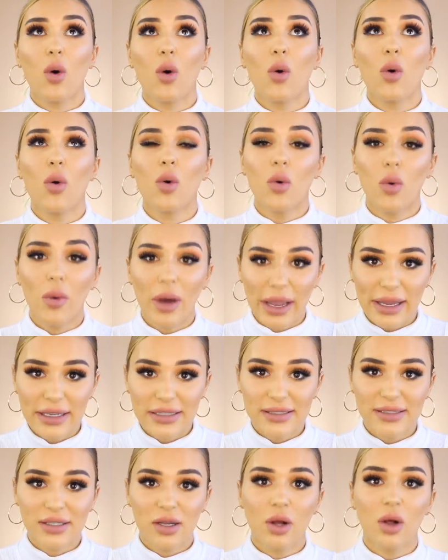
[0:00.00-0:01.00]

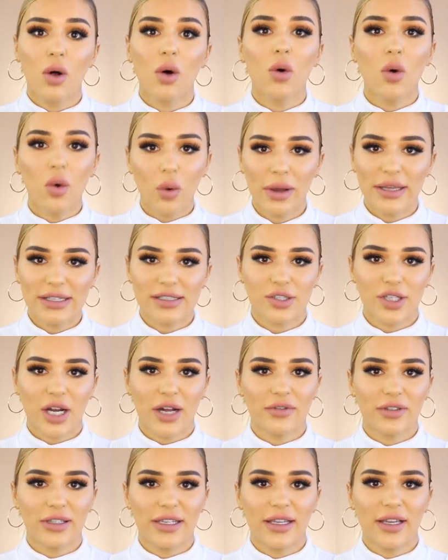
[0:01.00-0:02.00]
always, always
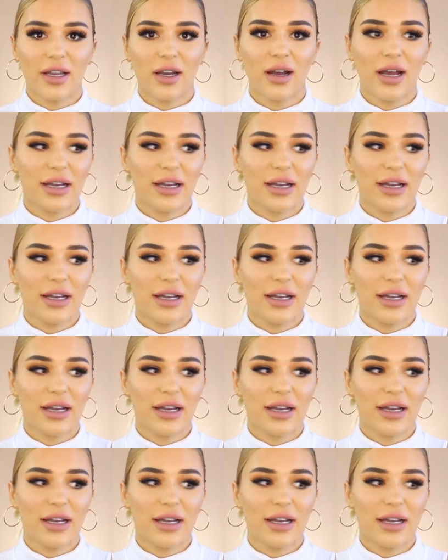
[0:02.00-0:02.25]
traveling.